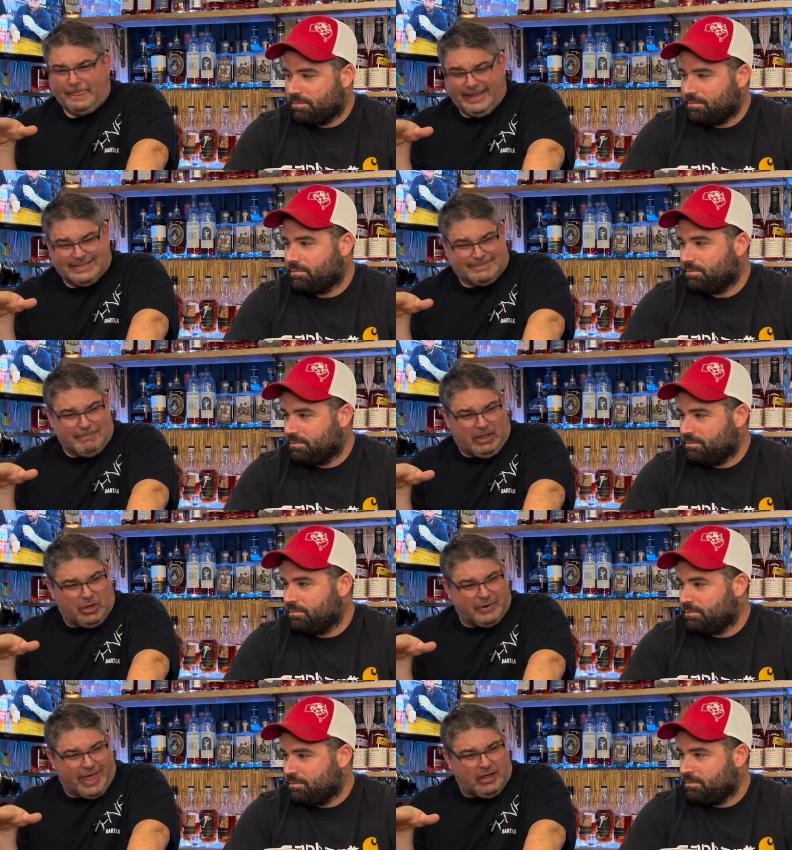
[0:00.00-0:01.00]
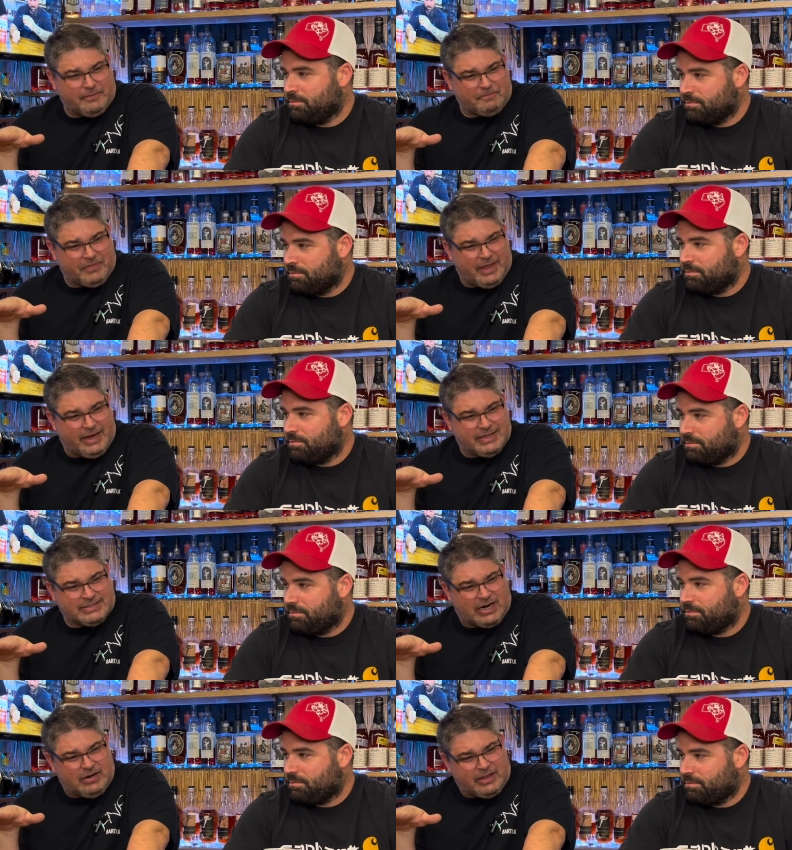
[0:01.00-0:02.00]
Speaker 1: it's mellowed out and it's
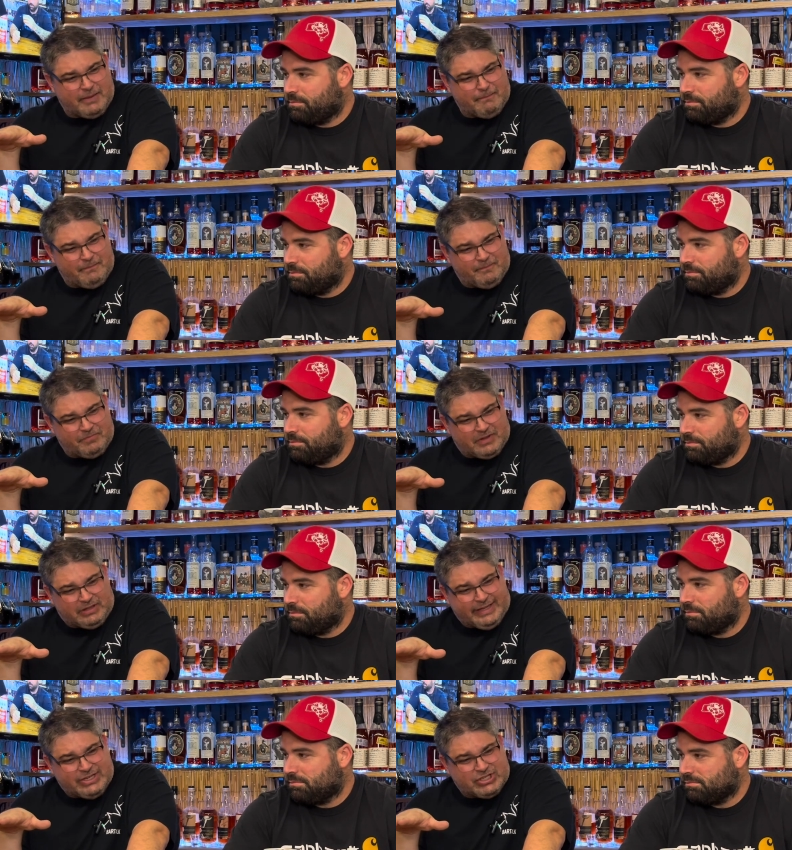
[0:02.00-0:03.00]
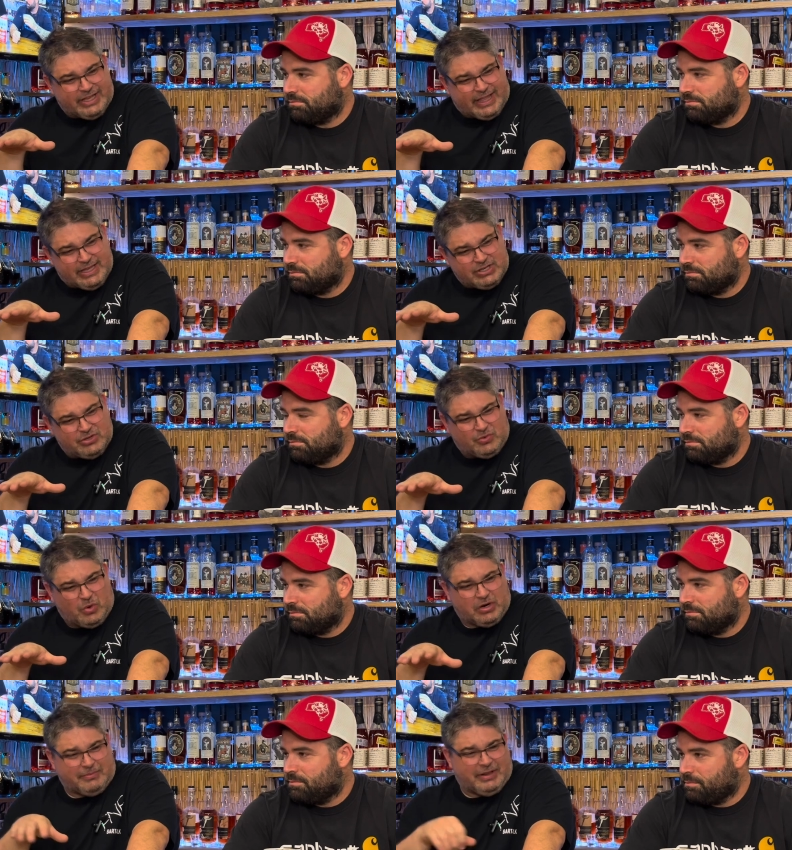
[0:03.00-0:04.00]
kind of like leaching into the
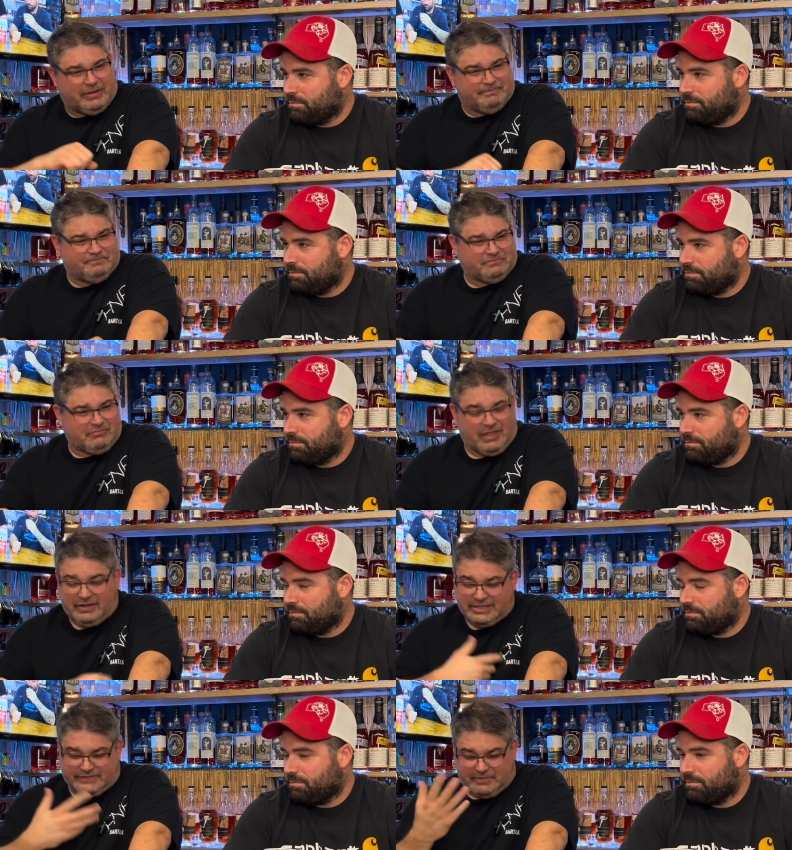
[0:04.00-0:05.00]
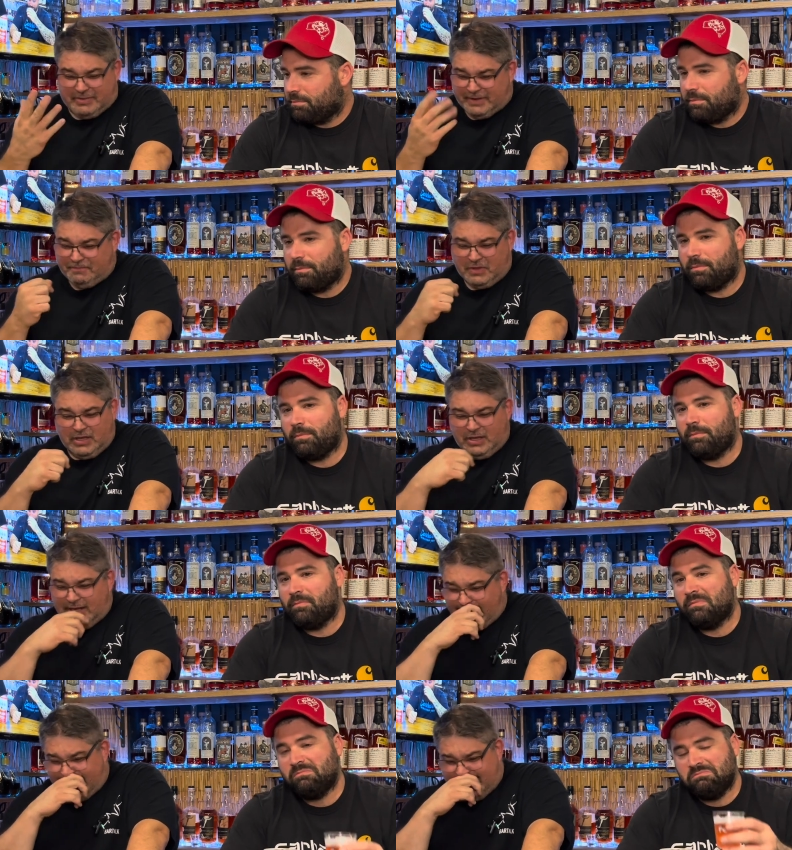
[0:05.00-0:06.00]
watermelon, at least for me.
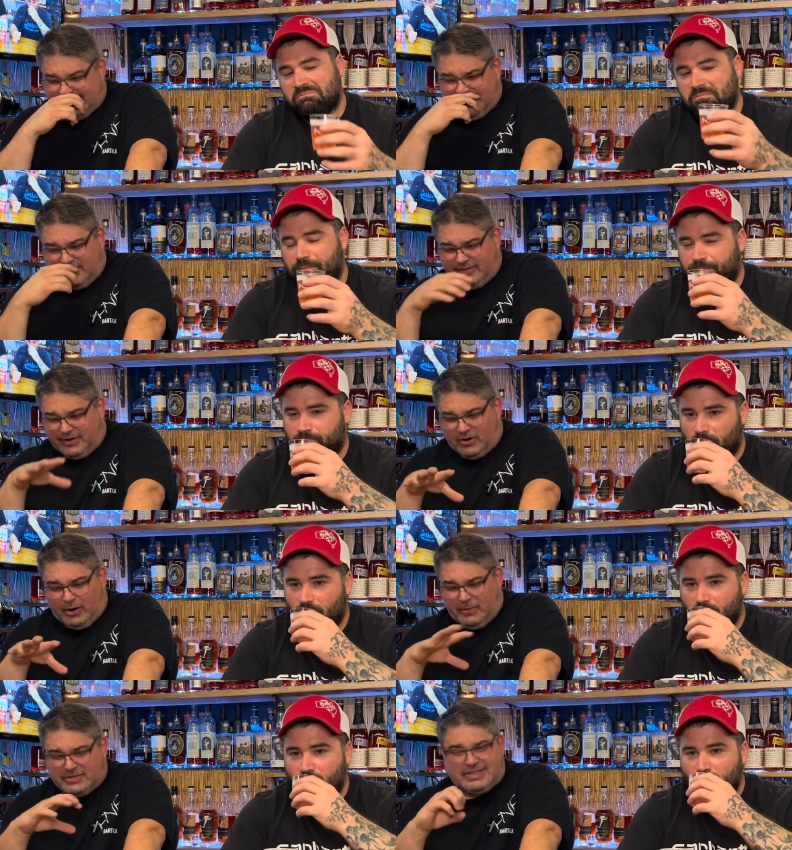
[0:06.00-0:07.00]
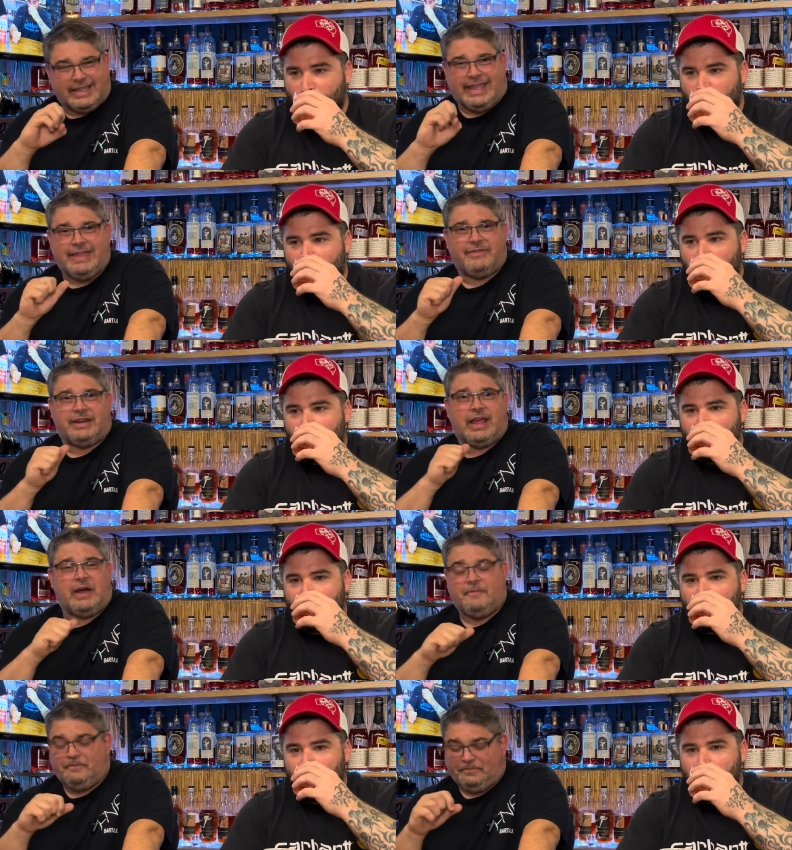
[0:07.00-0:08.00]
It, it, they're, they're almost like even now.